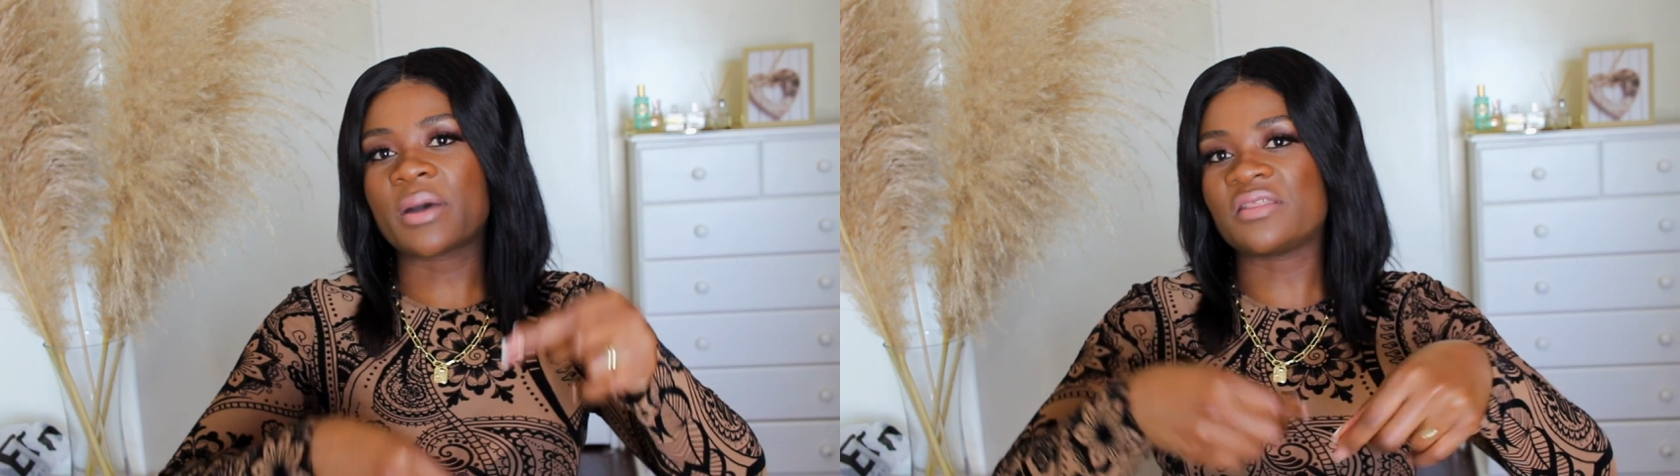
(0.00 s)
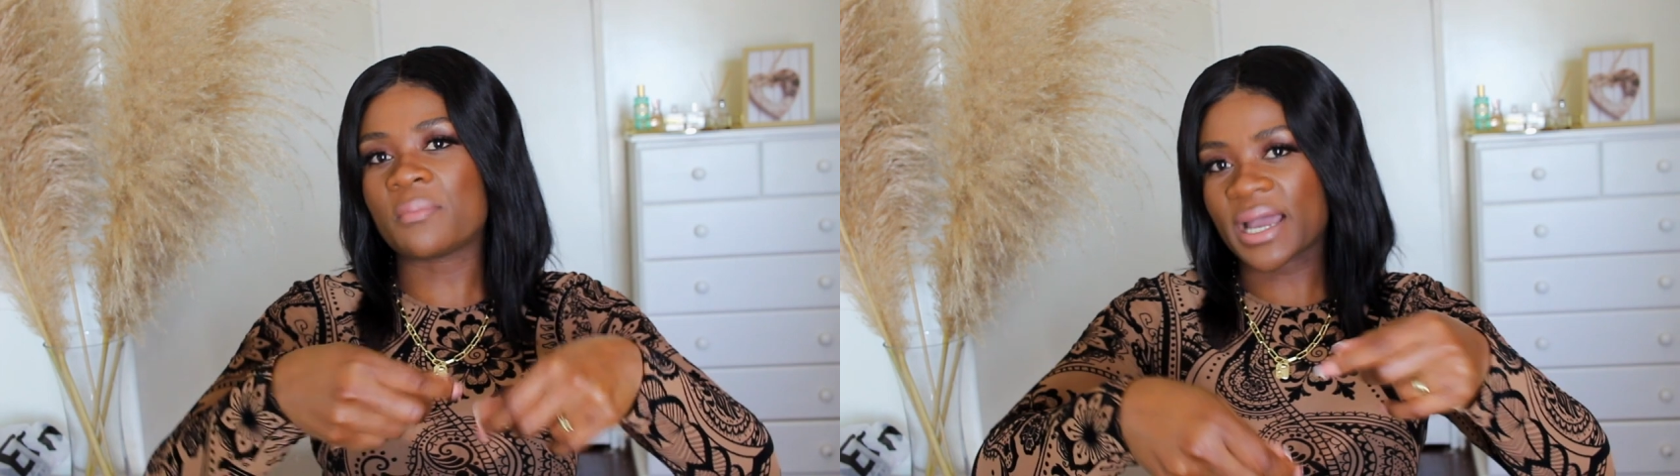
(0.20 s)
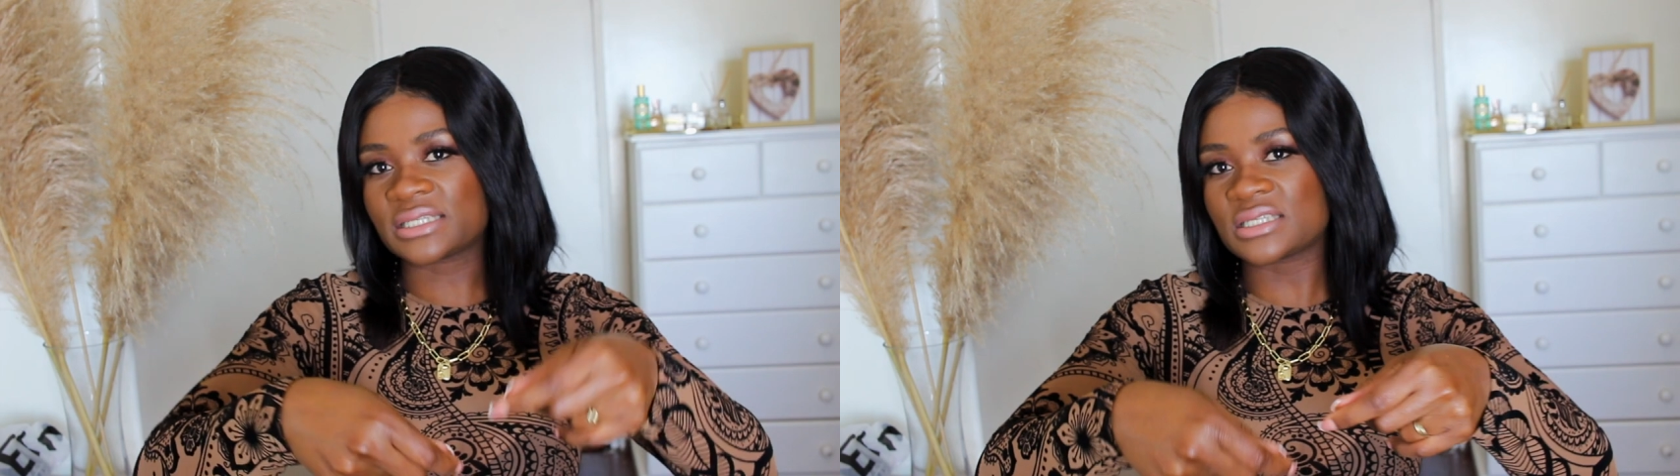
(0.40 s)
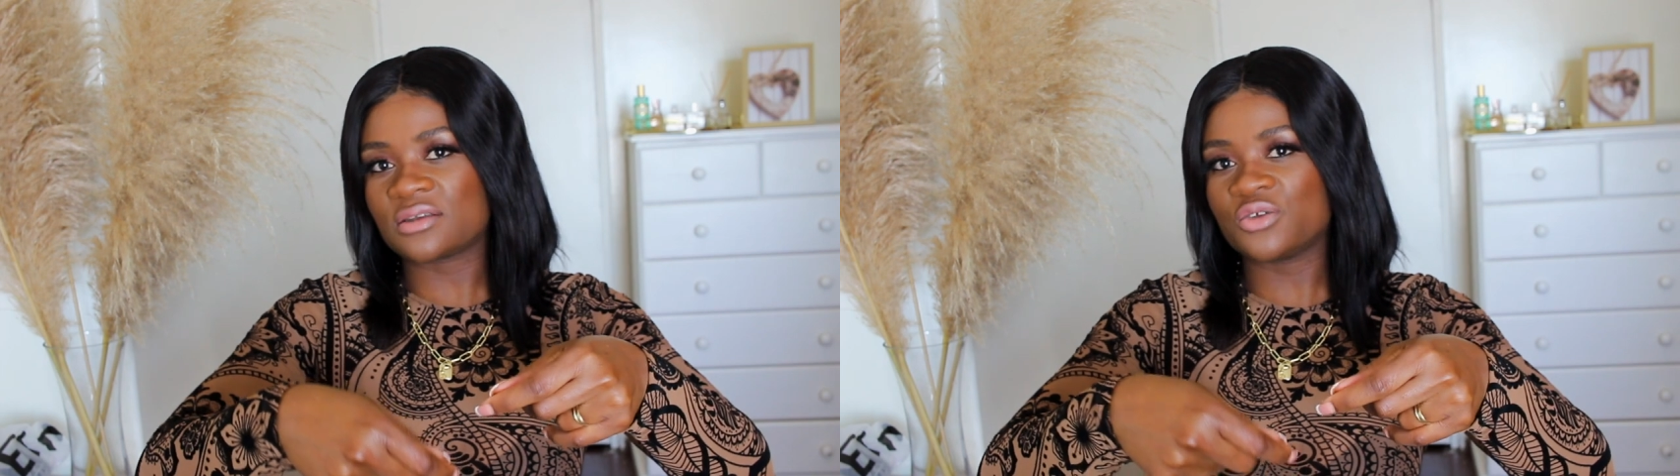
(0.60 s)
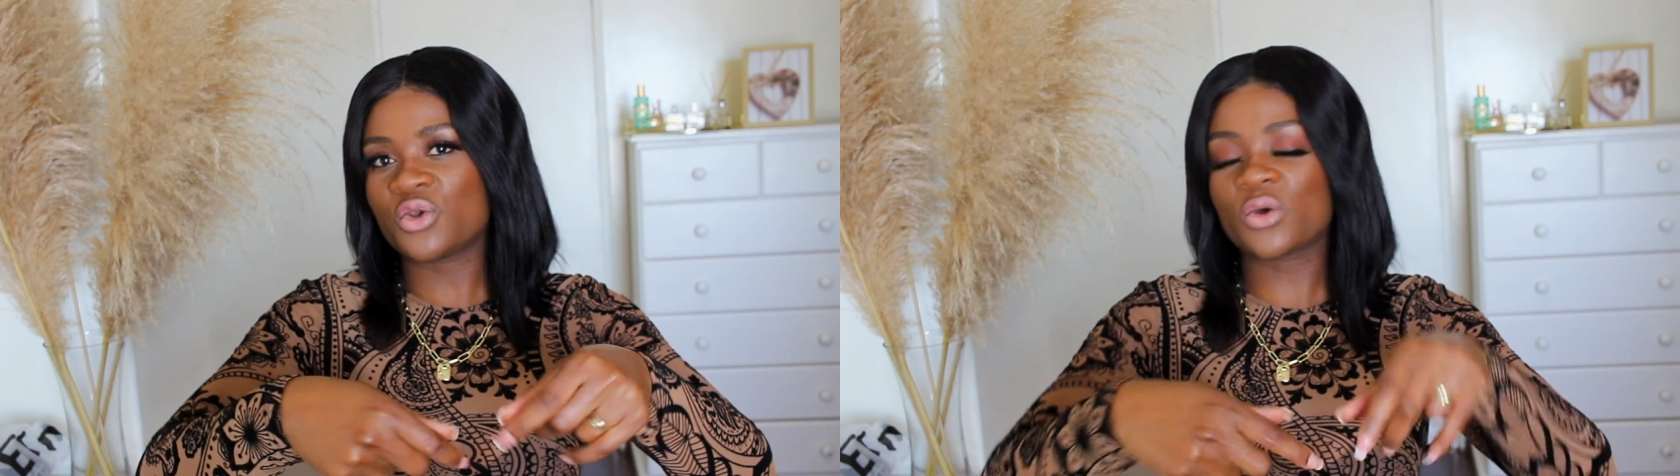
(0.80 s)
the
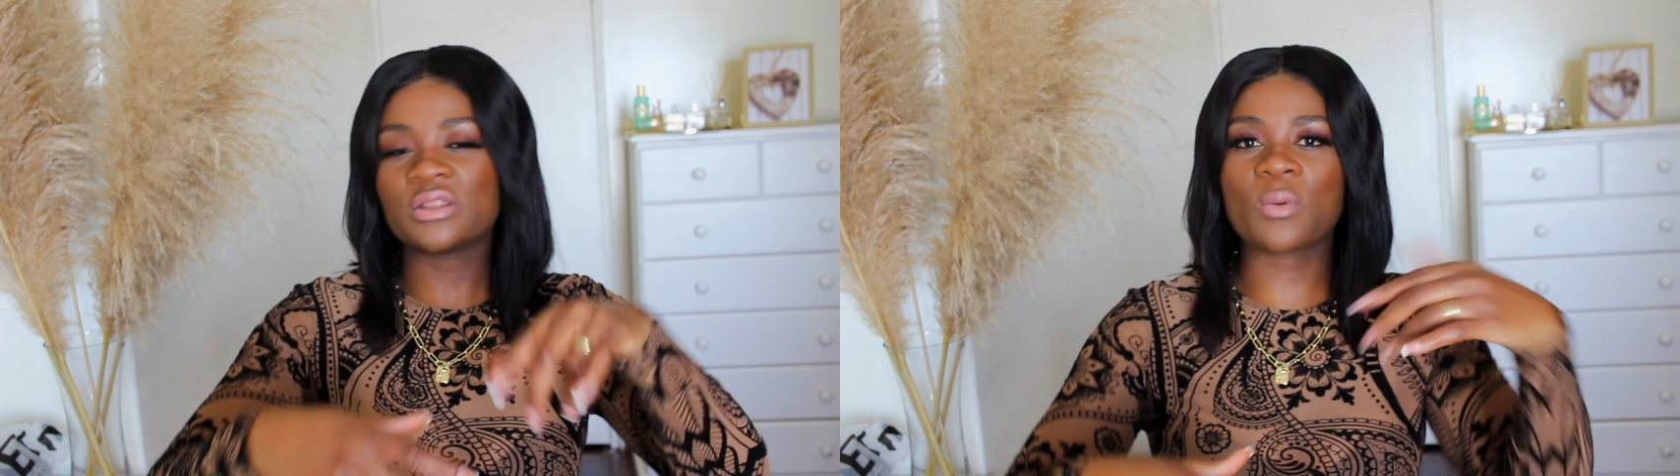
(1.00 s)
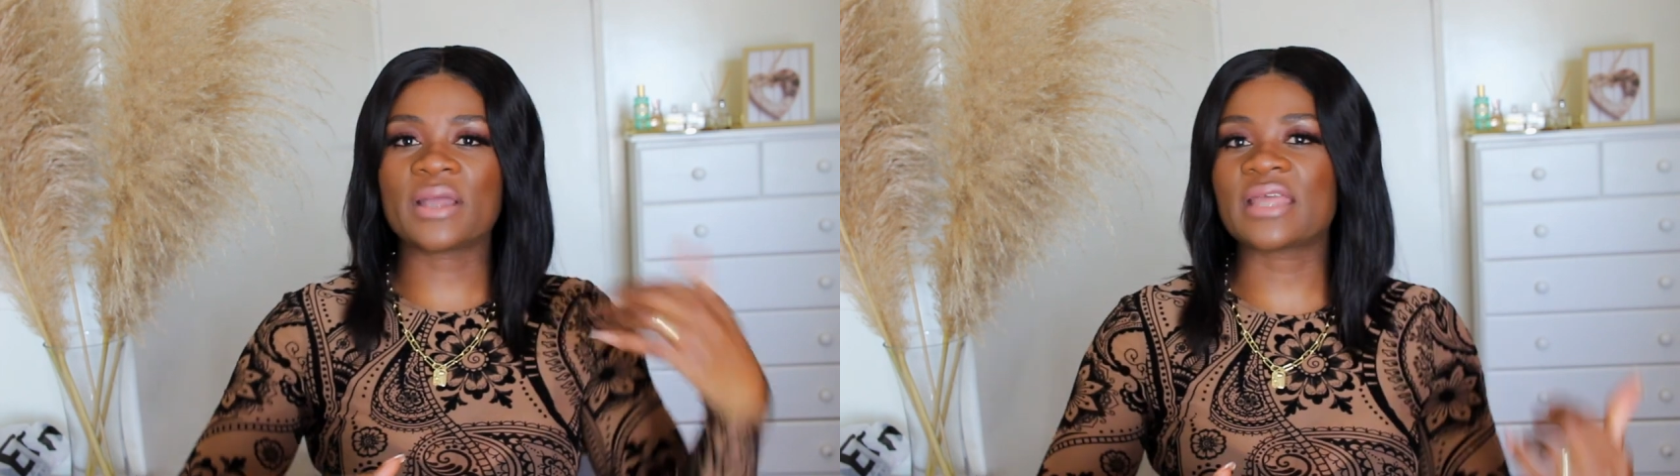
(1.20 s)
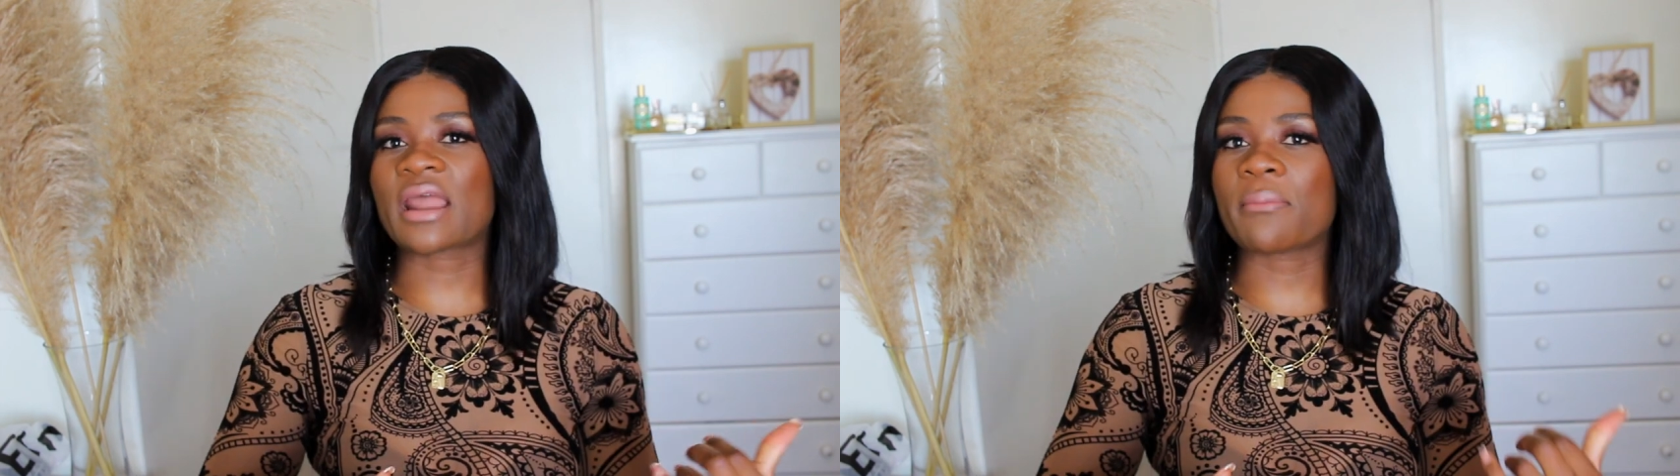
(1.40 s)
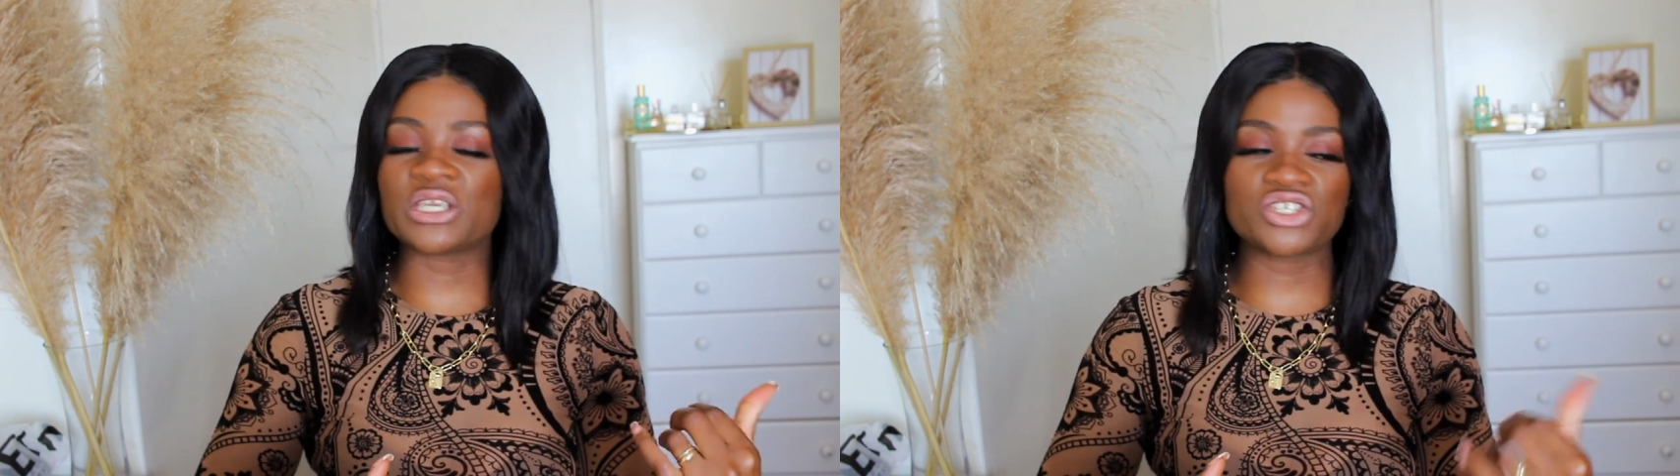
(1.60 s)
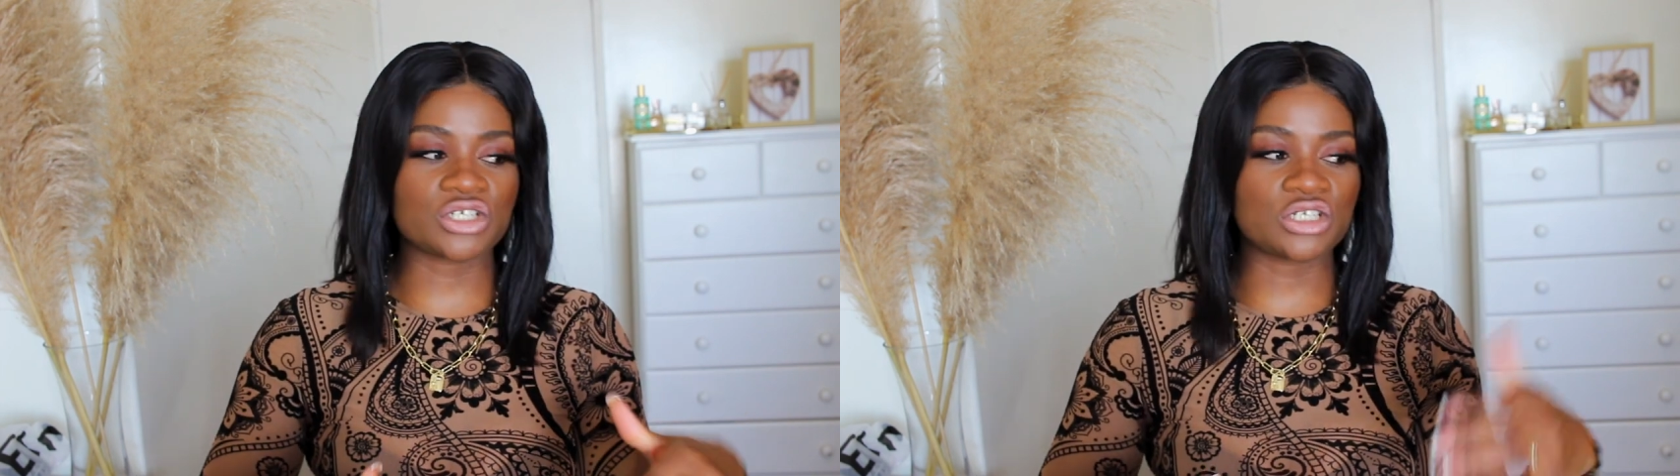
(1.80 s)
button, you know, the one that I
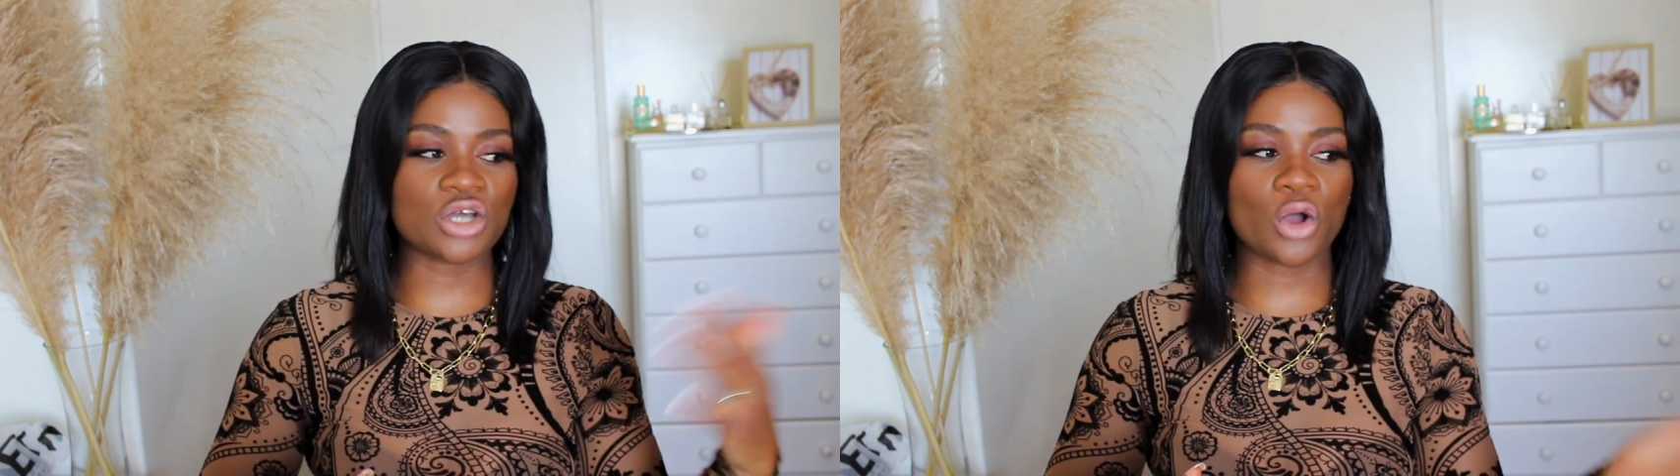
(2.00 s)
mentioned